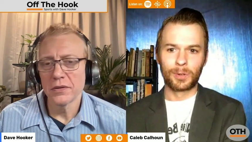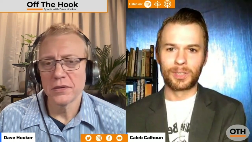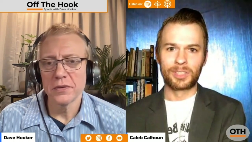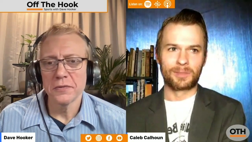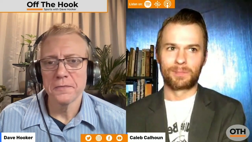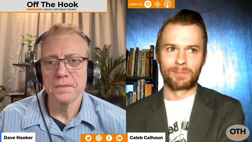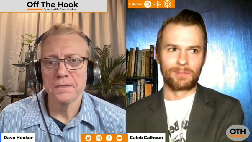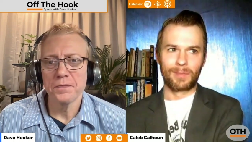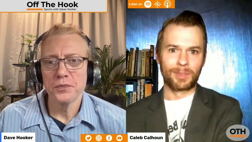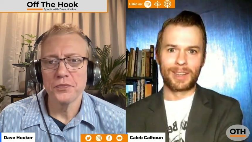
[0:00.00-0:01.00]
Speaker 1: Jordan just
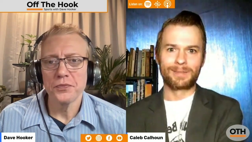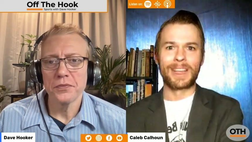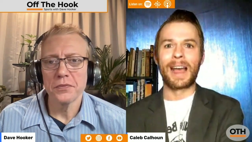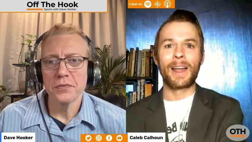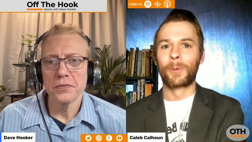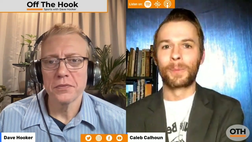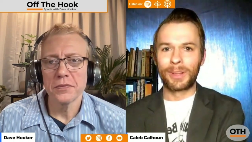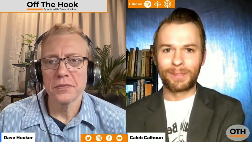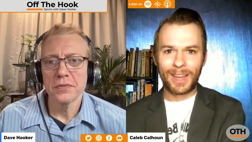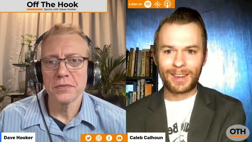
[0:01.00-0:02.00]
was like, yeah, I don't
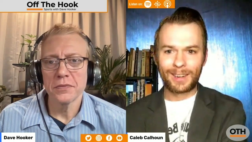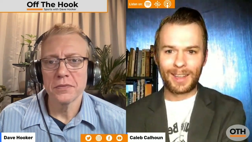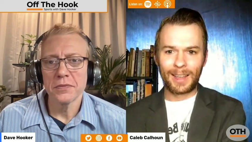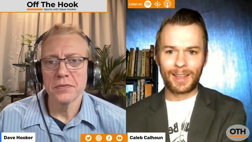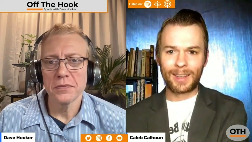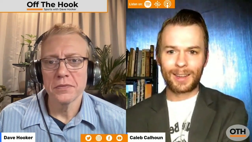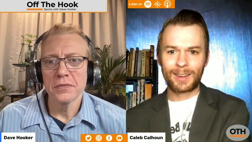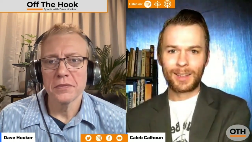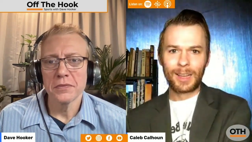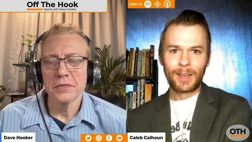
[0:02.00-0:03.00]
believe that.
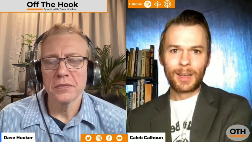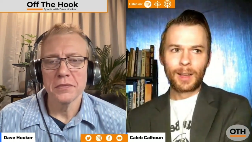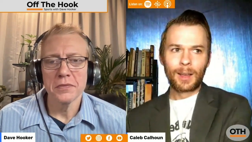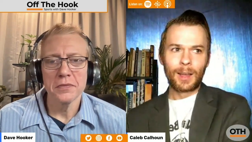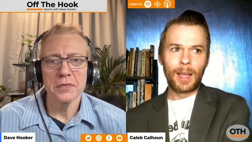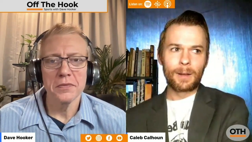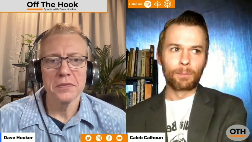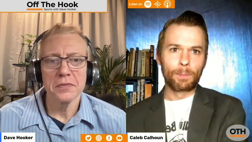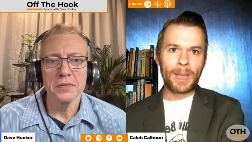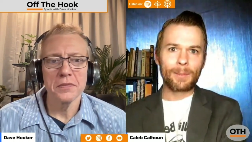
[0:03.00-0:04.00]
And
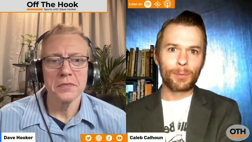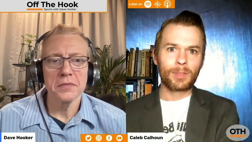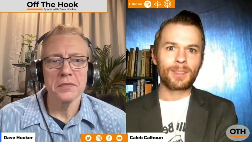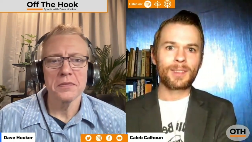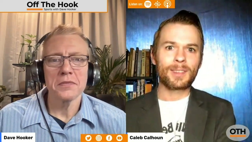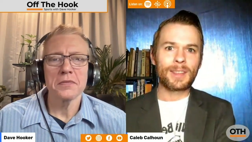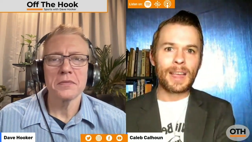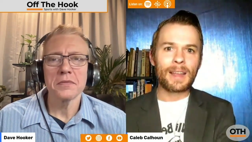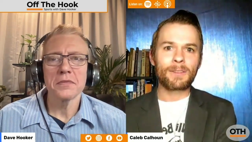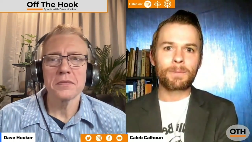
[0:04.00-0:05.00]
and Babe Ruth
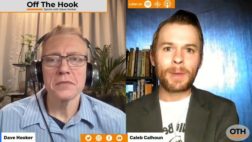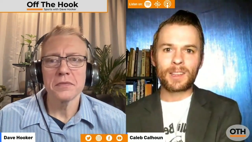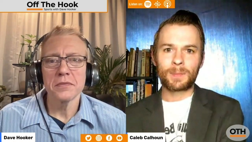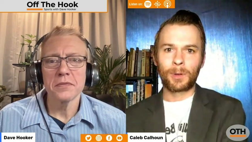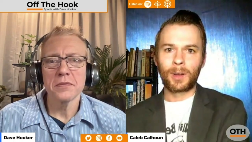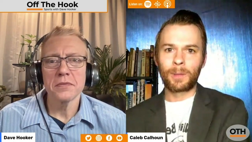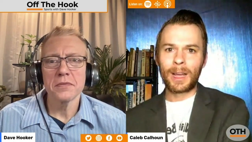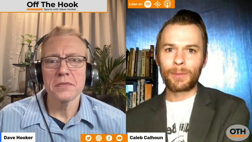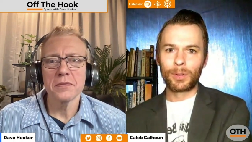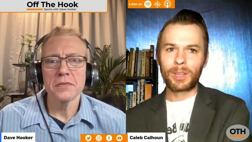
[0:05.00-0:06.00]
saved baseball
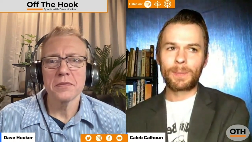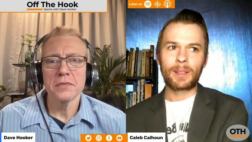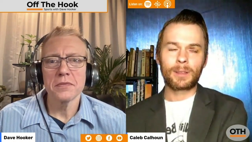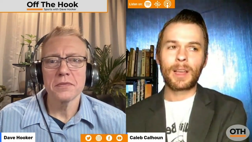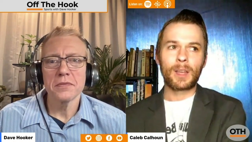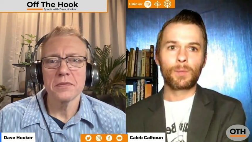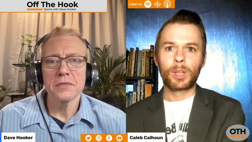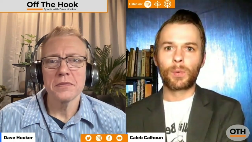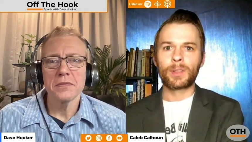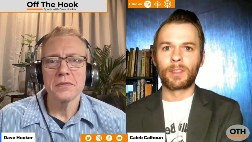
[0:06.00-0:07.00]
by really being yeah he
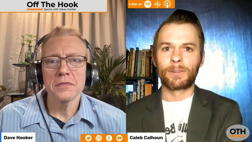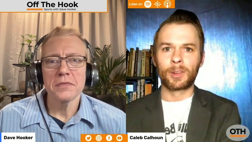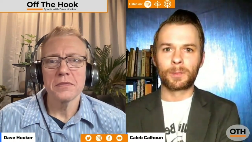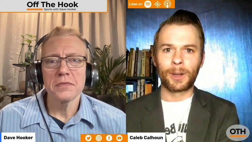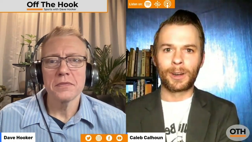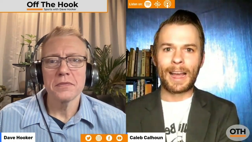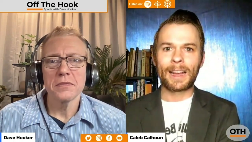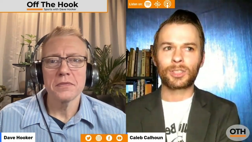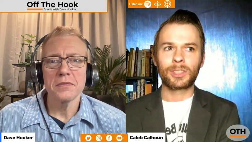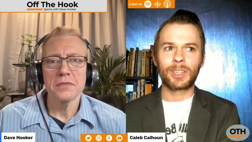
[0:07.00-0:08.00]
really was the first player to
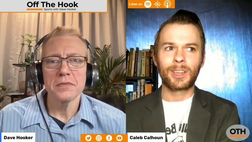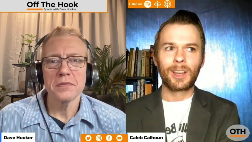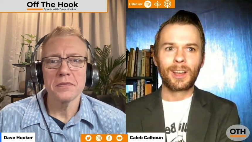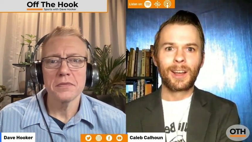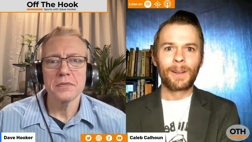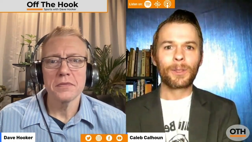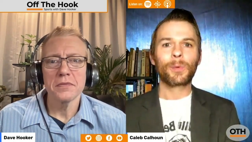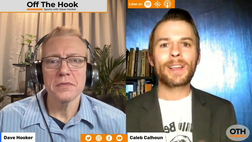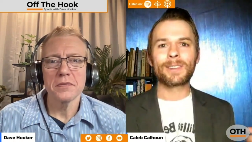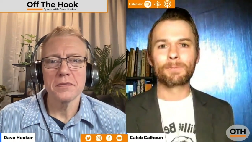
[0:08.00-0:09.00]
actually
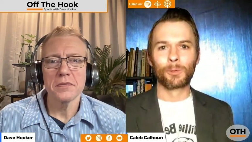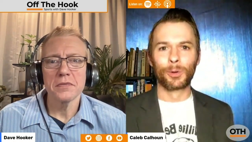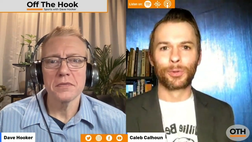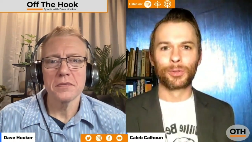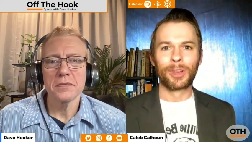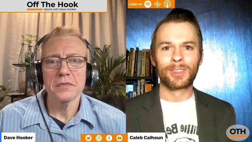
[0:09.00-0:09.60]
the reason Ruth